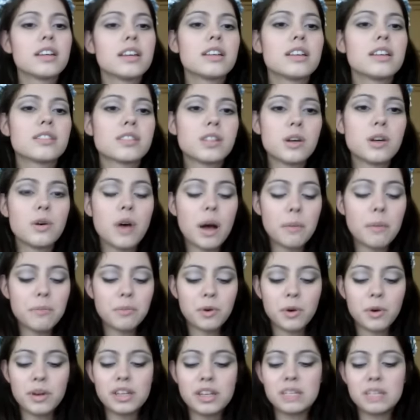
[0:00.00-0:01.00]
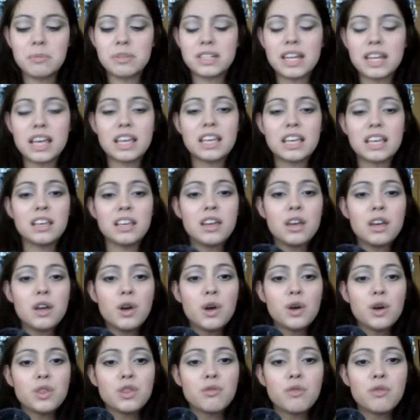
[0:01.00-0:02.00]
So I'm going to be taking
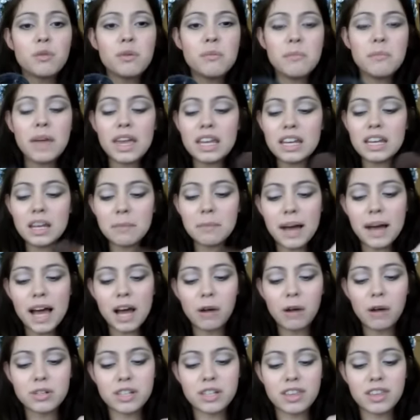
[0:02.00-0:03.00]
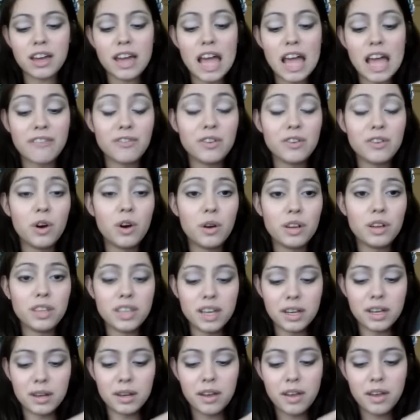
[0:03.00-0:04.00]
the remaining powder that I have not
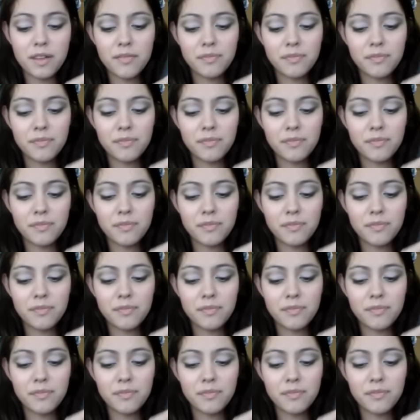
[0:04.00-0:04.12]
yet